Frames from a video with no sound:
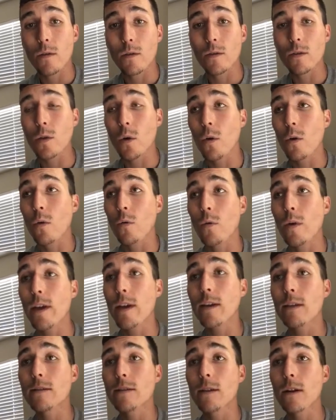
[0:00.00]
So
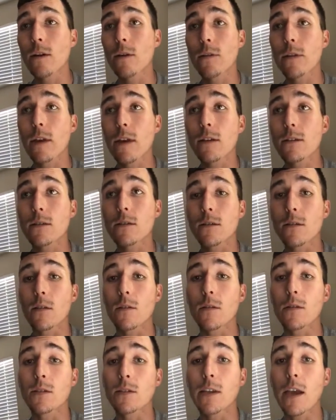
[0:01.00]
reconsider this
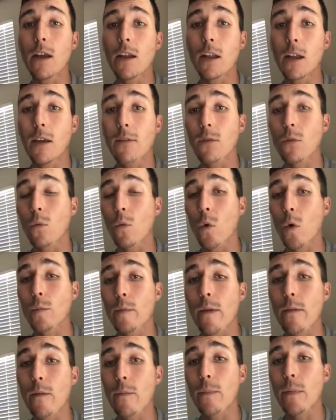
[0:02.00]
scaling of the
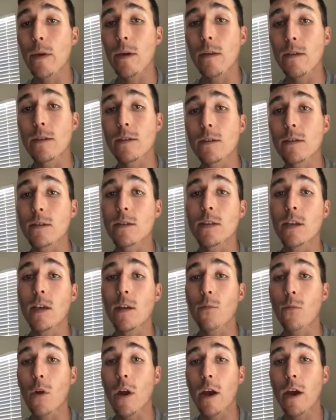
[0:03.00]
World PvP. This is
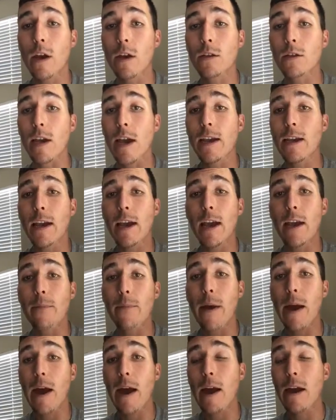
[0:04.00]
Team Rage, aka
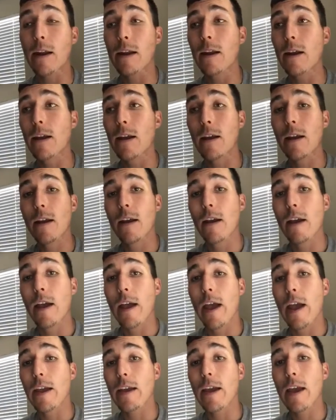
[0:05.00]
Matt,
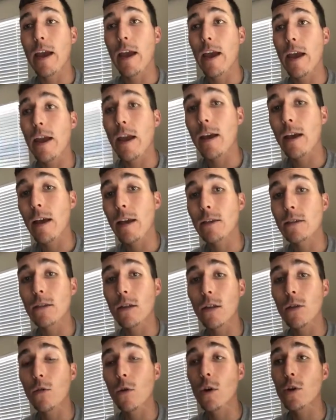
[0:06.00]
aka it's
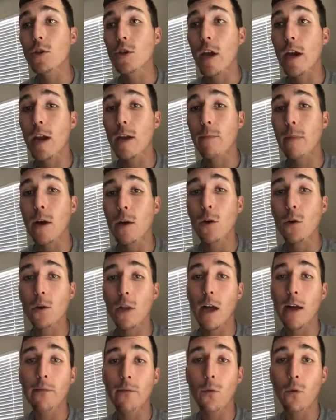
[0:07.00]
Leroy Jank, my new
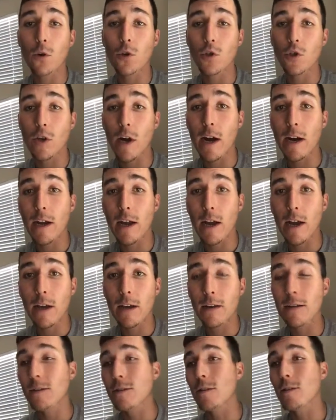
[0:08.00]
Lightforged Dry
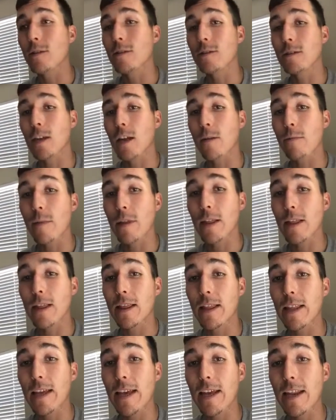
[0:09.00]
Knight. It's gonna be
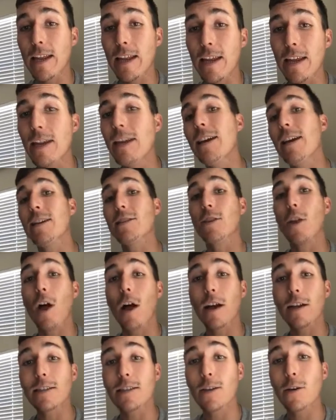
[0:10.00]
litty, as
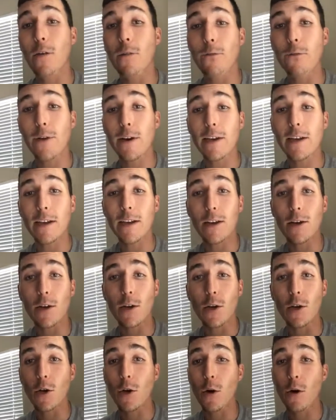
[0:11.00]
long as they don't
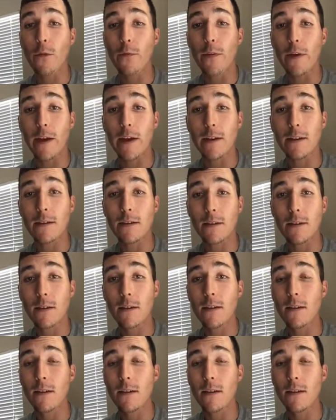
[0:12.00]
freaking nerf it.